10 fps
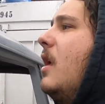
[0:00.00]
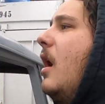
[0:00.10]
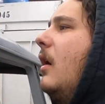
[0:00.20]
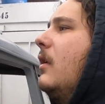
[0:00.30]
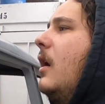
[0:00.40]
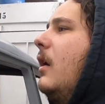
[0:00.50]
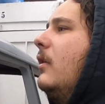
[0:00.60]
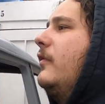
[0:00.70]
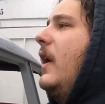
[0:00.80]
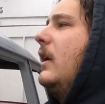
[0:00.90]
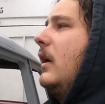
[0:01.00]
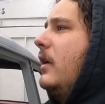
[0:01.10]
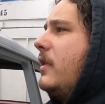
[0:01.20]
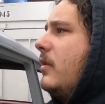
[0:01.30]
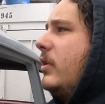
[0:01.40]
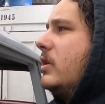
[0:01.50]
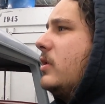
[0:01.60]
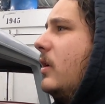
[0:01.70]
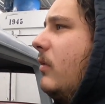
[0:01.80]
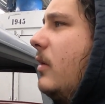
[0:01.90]
No. In fact, I think I'm gonna
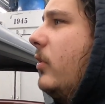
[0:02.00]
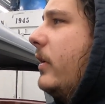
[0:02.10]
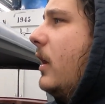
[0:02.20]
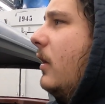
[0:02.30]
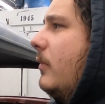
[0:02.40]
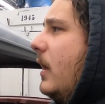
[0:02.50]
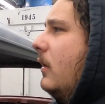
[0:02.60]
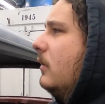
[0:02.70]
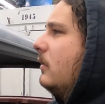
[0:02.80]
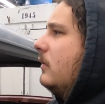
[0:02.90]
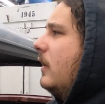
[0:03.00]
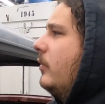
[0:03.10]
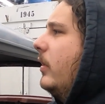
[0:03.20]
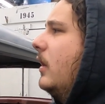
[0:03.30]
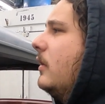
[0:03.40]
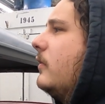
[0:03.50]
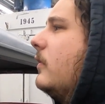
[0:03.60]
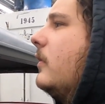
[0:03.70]
drink a Red Bull here in about 10 minutes.